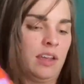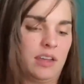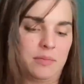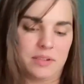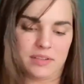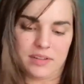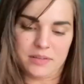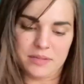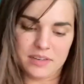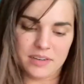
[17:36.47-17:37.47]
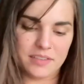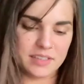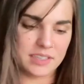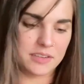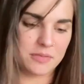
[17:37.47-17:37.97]
am a little bit nervous
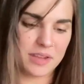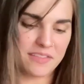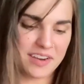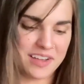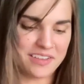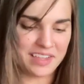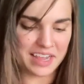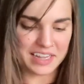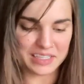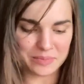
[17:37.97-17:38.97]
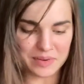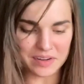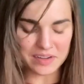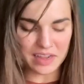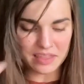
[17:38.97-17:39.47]
to weave in all the ends, but
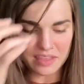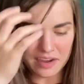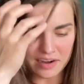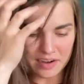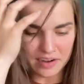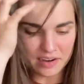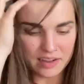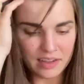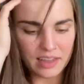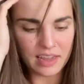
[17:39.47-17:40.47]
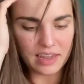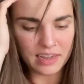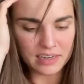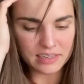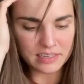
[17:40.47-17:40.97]
I'll get there.
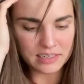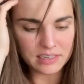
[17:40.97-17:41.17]
And